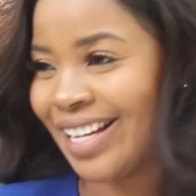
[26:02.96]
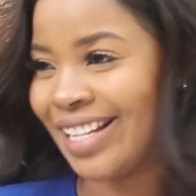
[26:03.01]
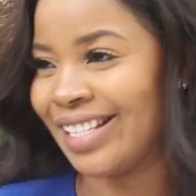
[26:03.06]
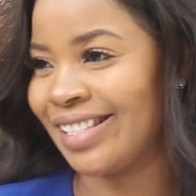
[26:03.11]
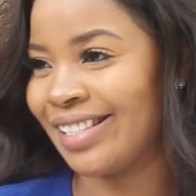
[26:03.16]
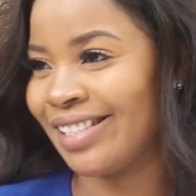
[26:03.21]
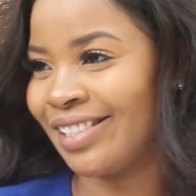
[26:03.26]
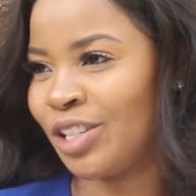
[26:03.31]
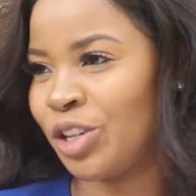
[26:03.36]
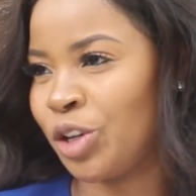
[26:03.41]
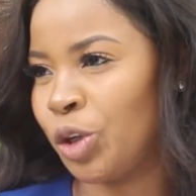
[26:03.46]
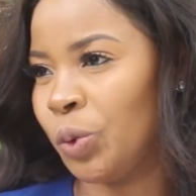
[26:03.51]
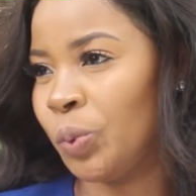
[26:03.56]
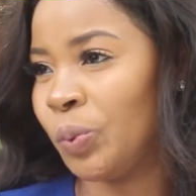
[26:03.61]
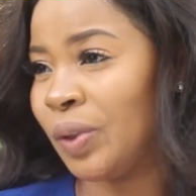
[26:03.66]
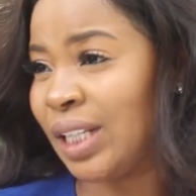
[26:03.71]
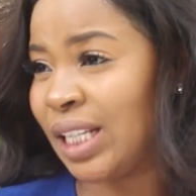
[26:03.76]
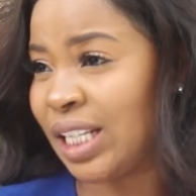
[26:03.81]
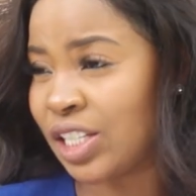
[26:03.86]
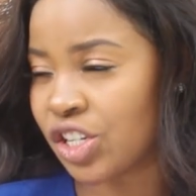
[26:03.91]
in you know
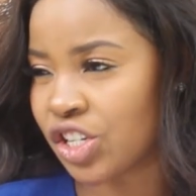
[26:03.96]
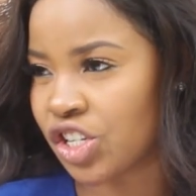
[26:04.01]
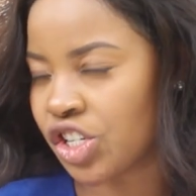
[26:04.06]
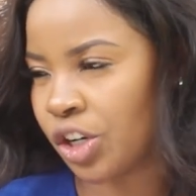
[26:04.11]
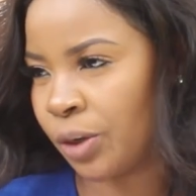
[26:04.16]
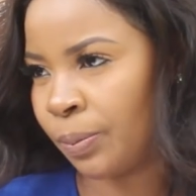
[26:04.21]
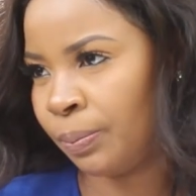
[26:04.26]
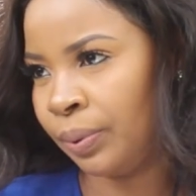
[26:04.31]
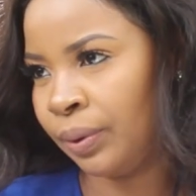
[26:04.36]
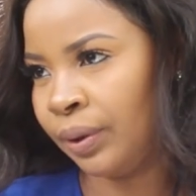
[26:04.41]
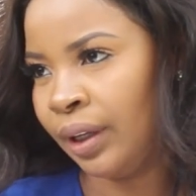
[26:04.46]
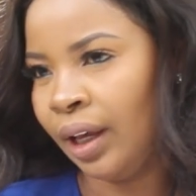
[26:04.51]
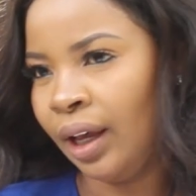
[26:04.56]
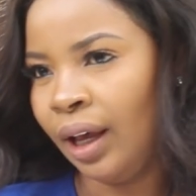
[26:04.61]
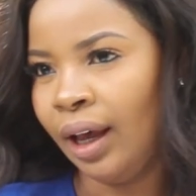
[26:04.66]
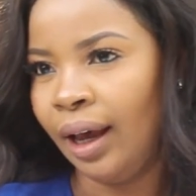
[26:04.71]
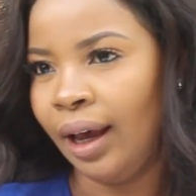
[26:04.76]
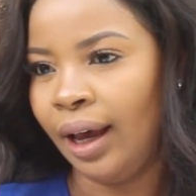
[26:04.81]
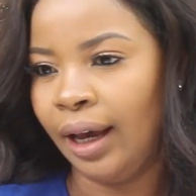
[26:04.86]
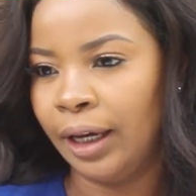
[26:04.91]
leadership
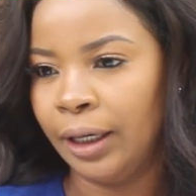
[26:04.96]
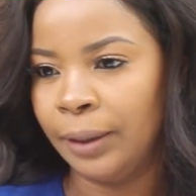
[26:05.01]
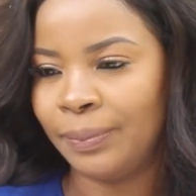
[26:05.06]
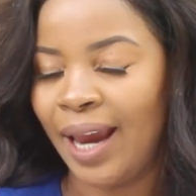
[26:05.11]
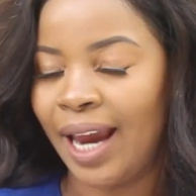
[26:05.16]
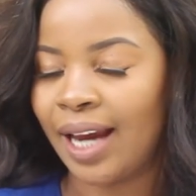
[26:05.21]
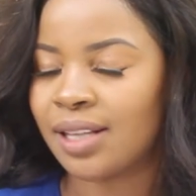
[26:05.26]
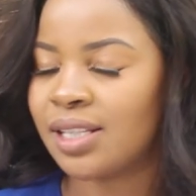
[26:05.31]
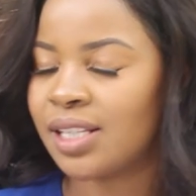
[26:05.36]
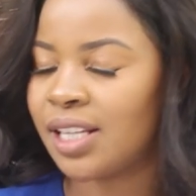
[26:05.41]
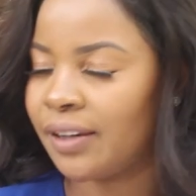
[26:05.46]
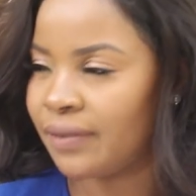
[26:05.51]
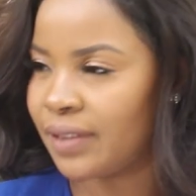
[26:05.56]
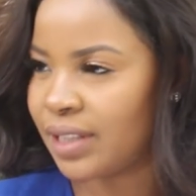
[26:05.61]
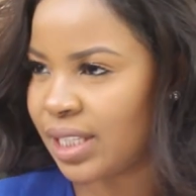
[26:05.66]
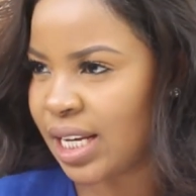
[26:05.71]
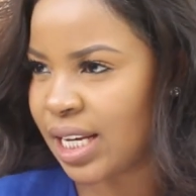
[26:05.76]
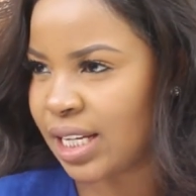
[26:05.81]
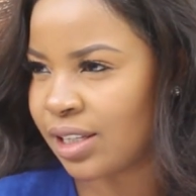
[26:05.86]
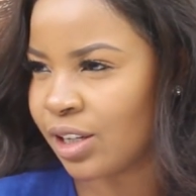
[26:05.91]
um,
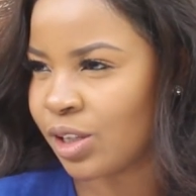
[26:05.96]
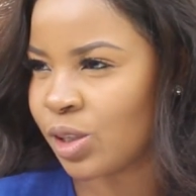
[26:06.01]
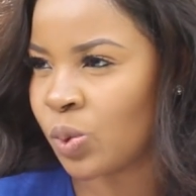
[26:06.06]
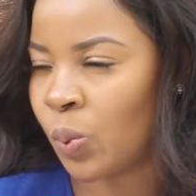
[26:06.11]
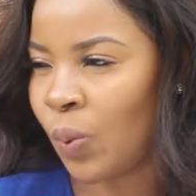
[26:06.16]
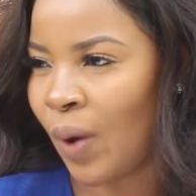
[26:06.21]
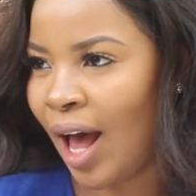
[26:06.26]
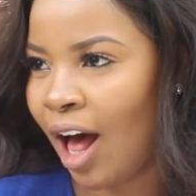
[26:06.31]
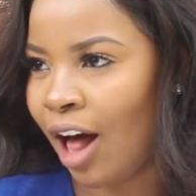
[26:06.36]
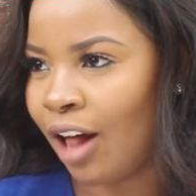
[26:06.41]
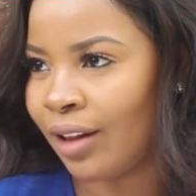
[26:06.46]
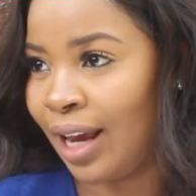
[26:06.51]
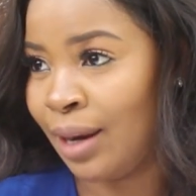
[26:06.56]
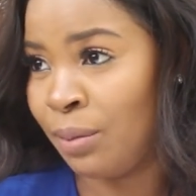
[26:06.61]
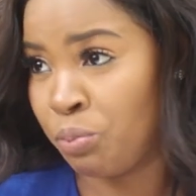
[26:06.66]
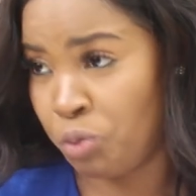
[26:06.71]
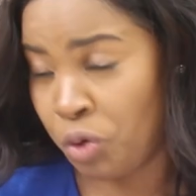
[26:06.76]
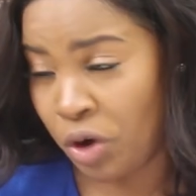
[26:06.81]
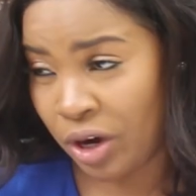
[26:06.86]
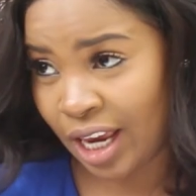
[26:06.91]
activities as well
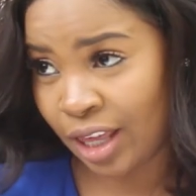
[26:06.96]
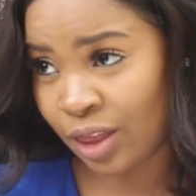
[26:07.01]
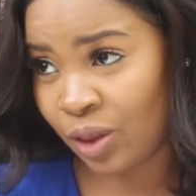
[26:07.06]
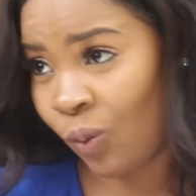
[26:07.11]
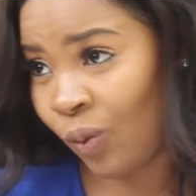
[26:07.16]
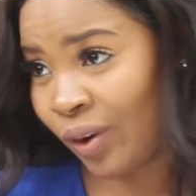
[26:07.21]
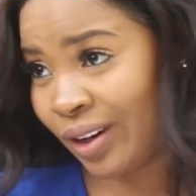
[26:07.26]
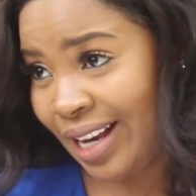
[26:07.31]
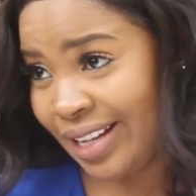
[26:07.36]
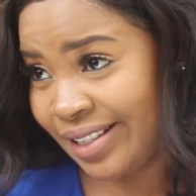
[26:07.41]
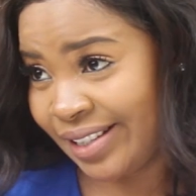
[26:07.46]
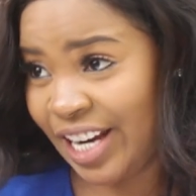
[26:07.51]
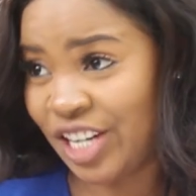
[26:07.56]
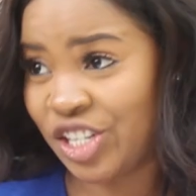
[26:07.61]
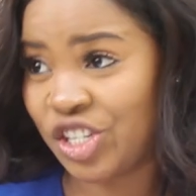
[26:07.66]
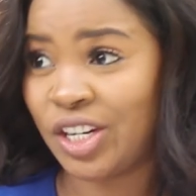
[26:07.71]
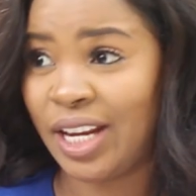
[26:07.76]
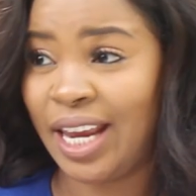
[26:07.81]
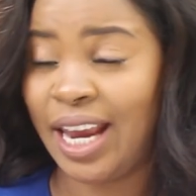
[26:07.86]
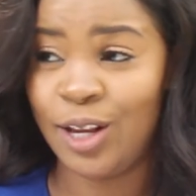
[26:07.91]
and bringing the
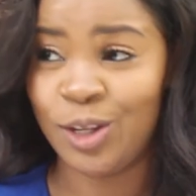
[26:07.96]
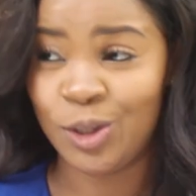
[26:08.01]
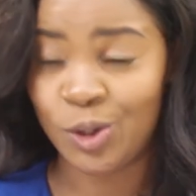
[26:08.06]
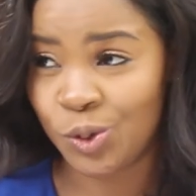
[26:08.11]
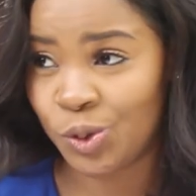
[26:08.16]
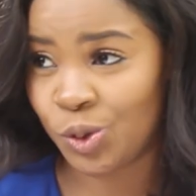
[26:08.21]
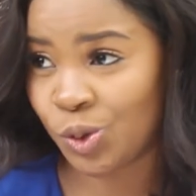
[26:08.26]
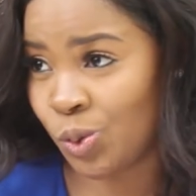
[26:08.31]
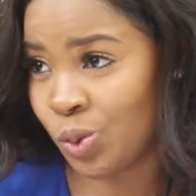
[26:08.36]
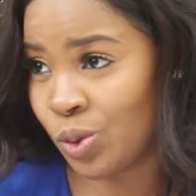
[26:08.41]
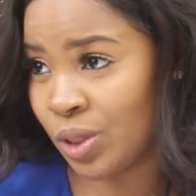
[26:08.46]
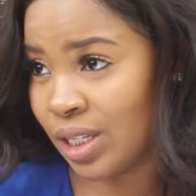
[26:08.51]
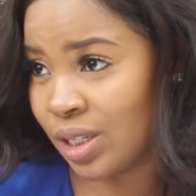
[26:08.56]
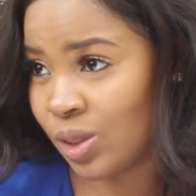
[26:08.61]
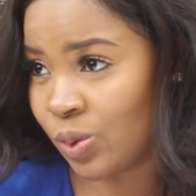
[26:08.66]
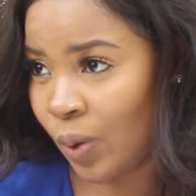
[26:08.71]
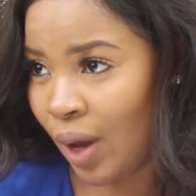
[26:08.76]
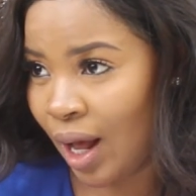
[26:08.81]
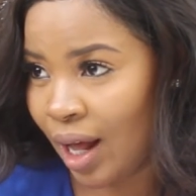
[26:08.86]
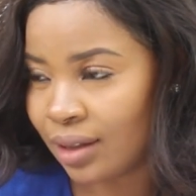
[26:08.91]
organization into school
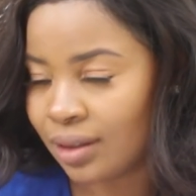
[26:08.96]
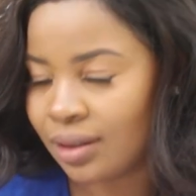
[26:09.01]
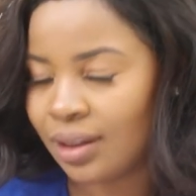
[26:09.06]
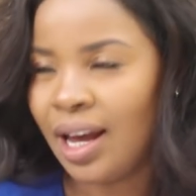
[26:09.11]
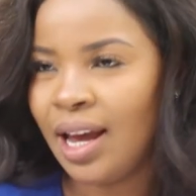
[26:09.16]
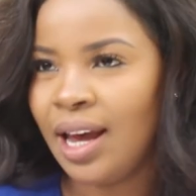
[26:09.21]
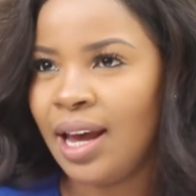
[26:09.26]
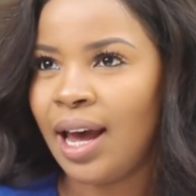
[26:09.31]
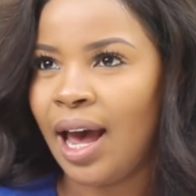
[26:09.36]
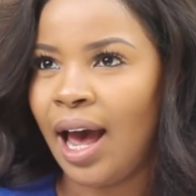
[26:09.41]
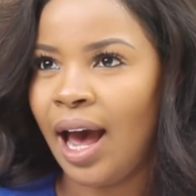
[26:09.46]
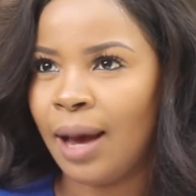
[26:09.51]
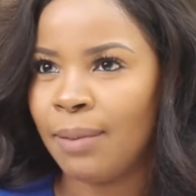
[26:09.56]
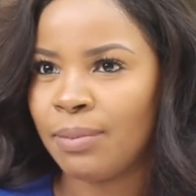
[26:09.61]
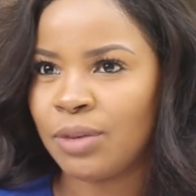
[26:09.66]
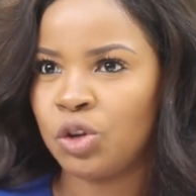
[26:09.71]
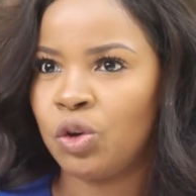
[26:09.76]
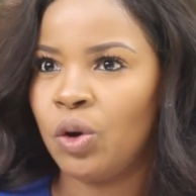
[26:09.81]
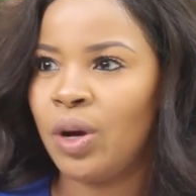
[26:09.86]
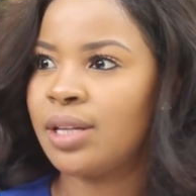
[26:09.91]
as well
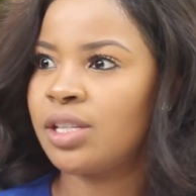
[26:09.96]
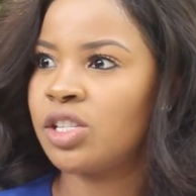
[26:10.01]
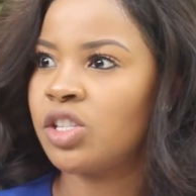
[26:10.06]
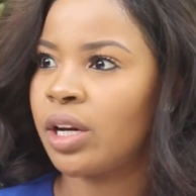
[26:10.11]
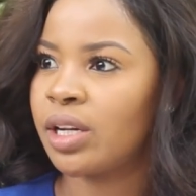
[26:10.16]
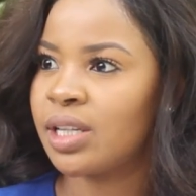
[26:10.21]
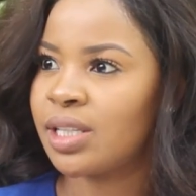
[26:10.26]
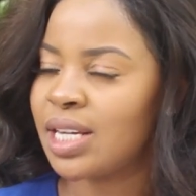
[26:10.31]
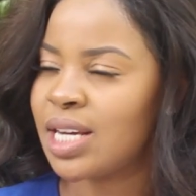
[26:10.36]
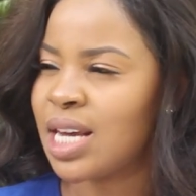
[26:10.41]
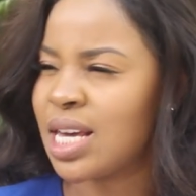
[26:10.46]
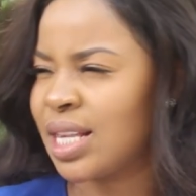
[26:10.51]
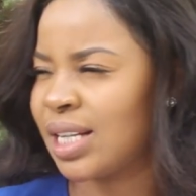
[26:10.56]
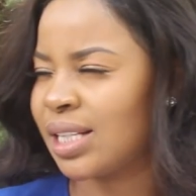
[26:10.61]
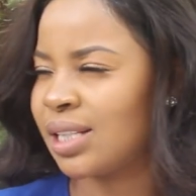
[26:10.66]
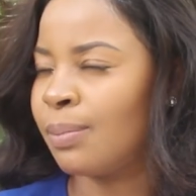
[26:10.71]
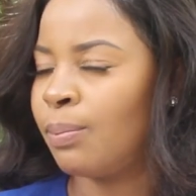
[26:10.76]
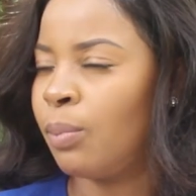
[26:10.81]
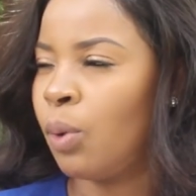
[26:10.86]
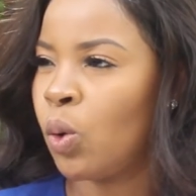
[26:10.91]
um, you know and starting to get the
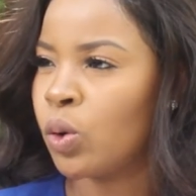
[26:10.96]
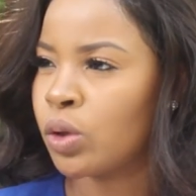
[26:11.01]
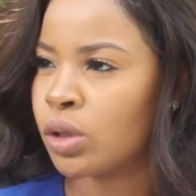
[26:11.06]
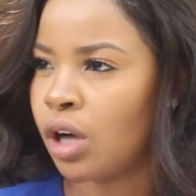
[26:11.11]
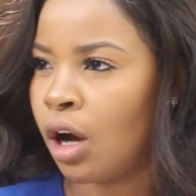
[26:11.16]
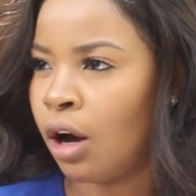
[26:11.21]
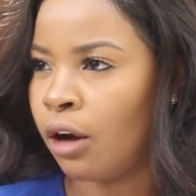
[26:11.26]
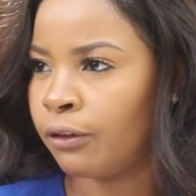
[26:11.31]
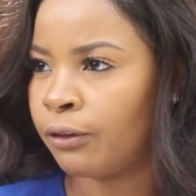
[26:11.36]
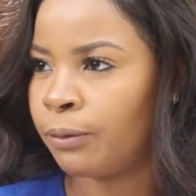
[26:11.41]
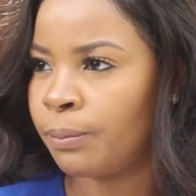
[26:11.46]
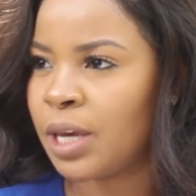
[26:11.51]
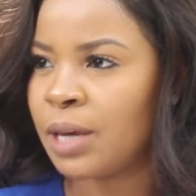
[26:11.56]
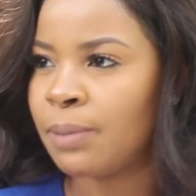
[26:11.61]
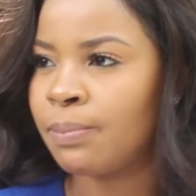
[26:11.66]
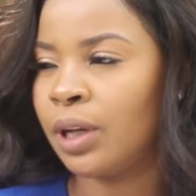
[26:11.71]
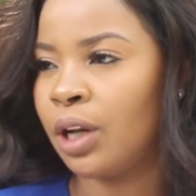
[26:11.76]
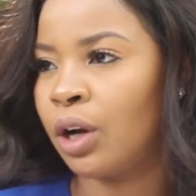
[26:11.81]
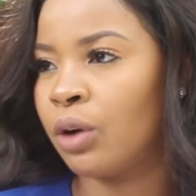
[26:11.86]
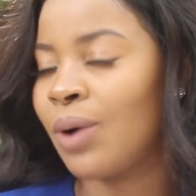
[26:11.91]
support of
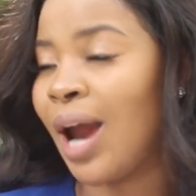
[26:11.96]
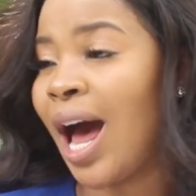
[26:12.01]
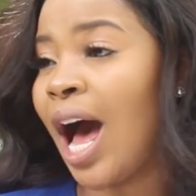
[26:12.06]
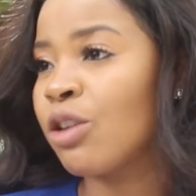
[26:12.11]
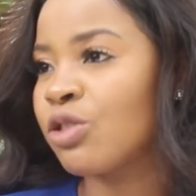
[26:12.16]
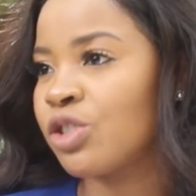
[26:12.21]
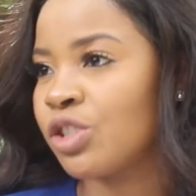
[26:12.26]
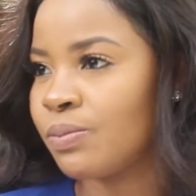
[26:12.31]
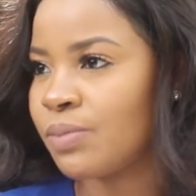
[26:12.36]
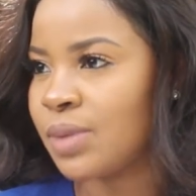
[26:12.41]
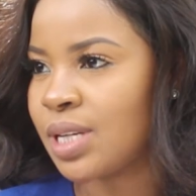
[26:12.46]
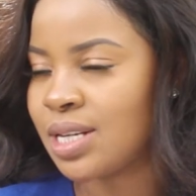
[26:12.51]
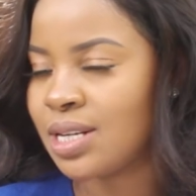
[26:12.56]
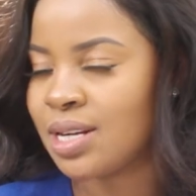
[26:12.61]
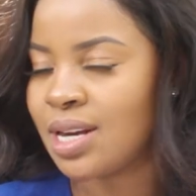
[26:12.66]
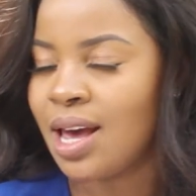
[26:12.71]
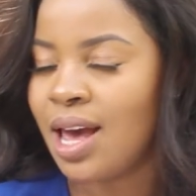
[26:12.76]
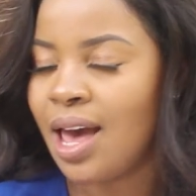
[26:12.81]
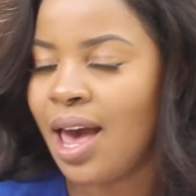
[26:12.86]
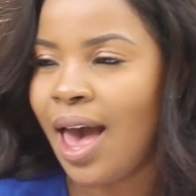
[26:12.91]
people around
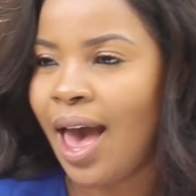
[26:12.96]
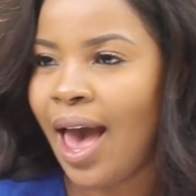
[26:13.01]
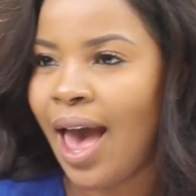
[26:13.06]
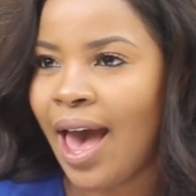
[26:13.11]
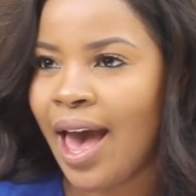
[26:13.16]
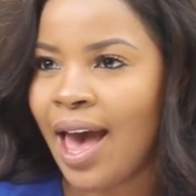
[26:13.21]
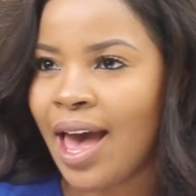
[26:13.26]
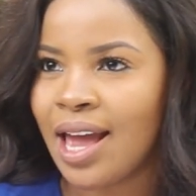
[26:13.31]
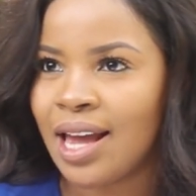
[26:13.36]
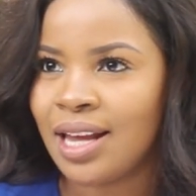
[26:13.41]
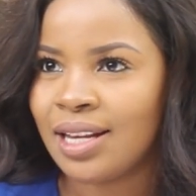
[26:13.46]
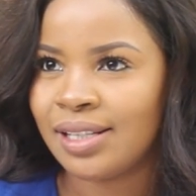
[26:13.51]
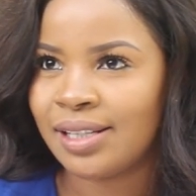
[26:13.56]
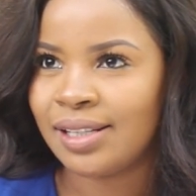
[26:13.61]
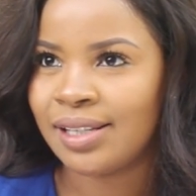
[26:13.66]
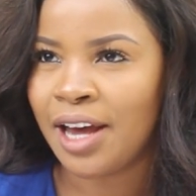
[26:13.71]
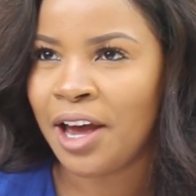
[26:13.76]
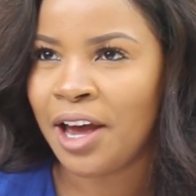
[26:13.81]
me and